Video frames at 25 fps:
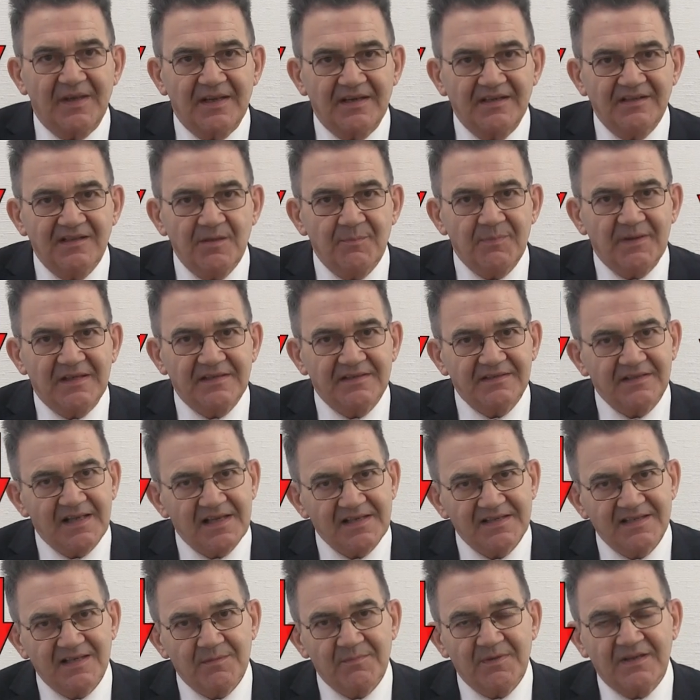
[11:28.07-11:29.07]
were
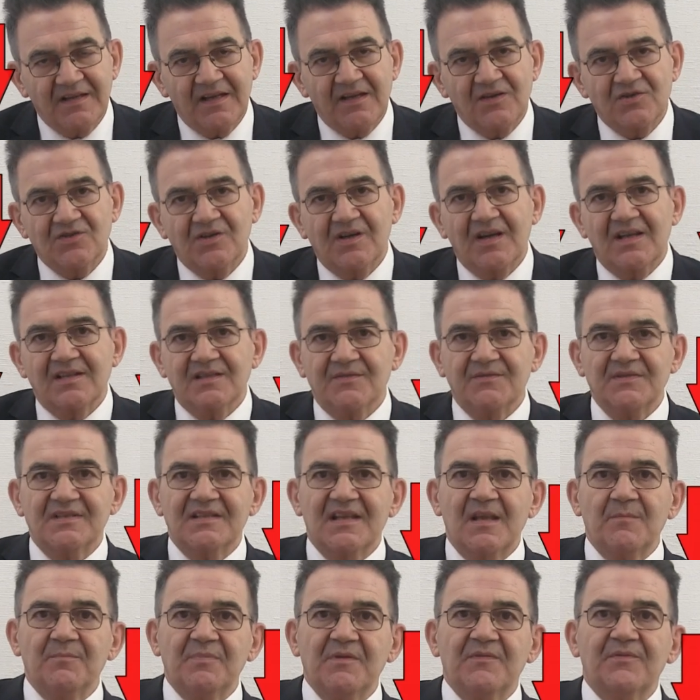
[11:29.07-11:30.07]
independent asset managers, as we
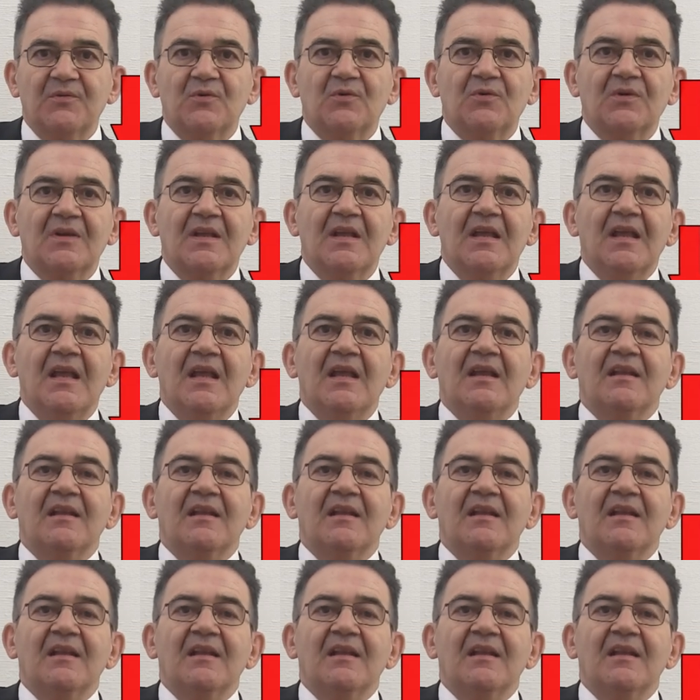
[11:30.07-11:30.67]
said before.